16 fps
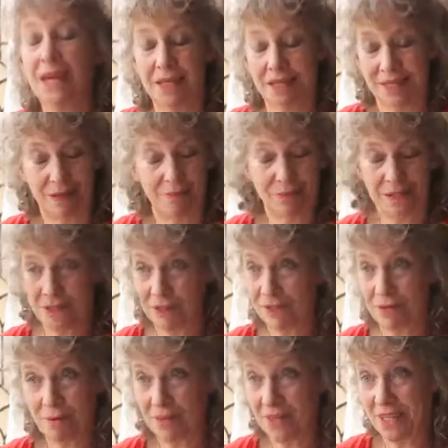Yes,
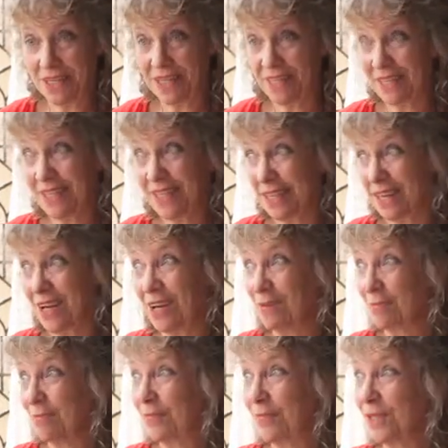absolutely. I mean, that's the thing
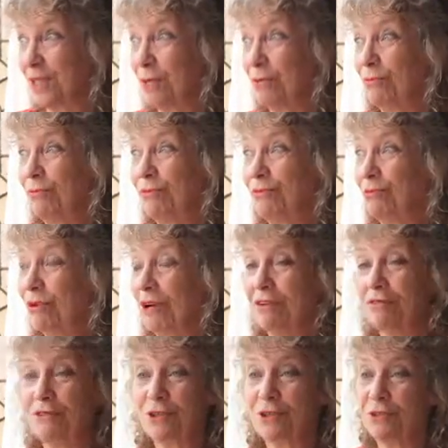I'm so
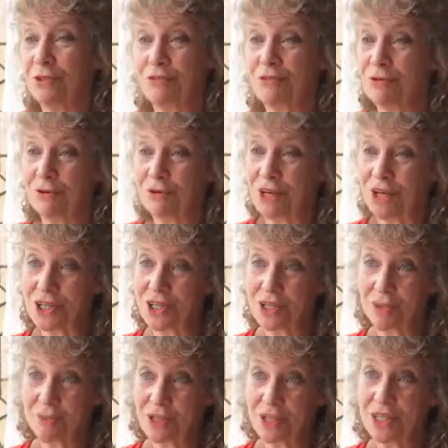grateful to it for,
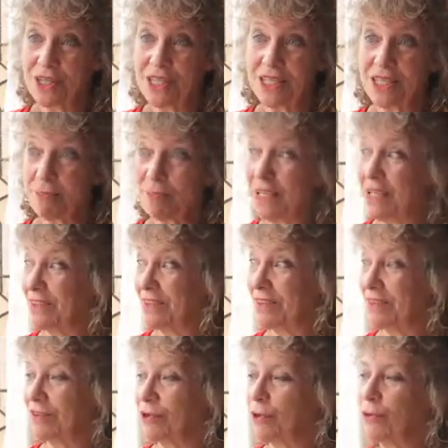actually, because it's
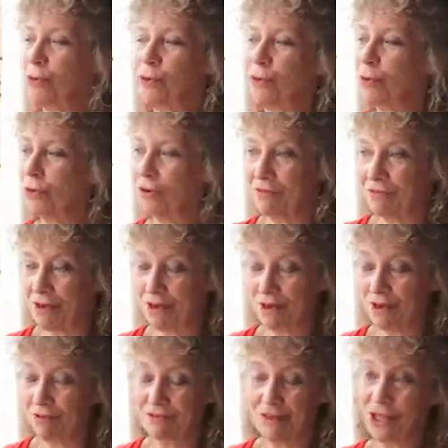been the core of
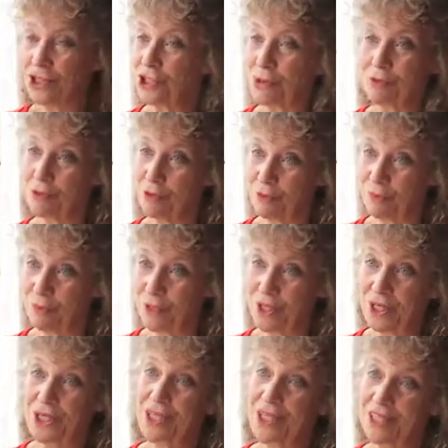our friendship group
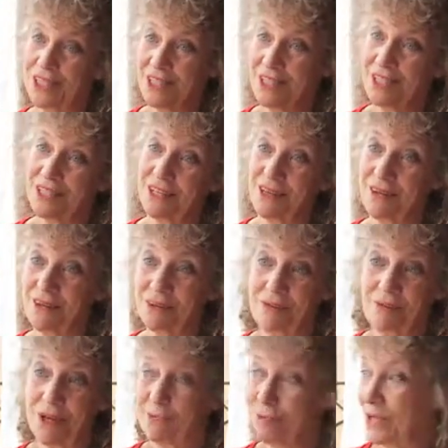since
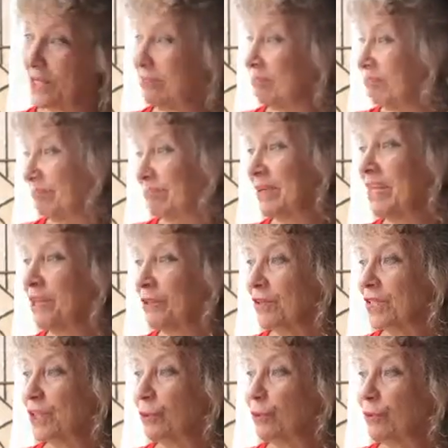we've been at
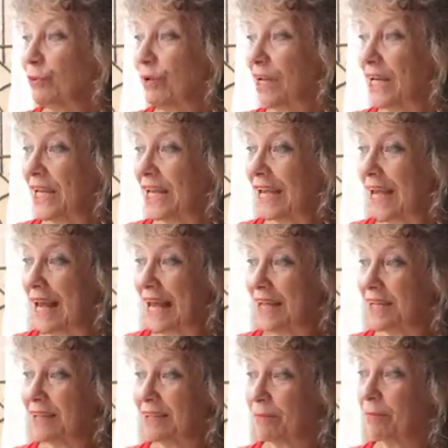the school, really,
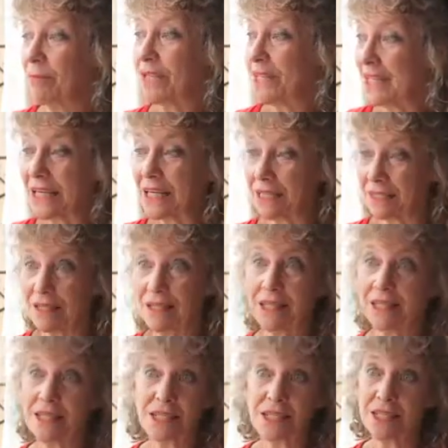and
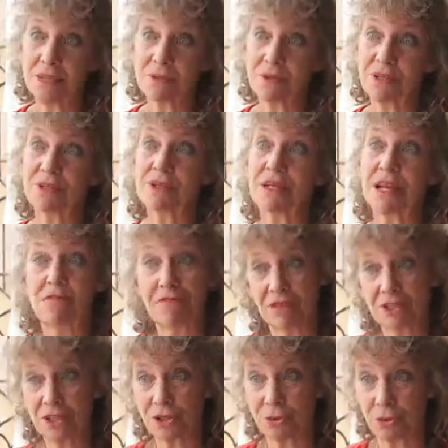particularly since we left
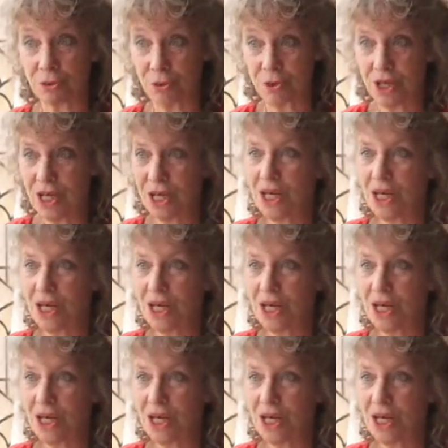the school.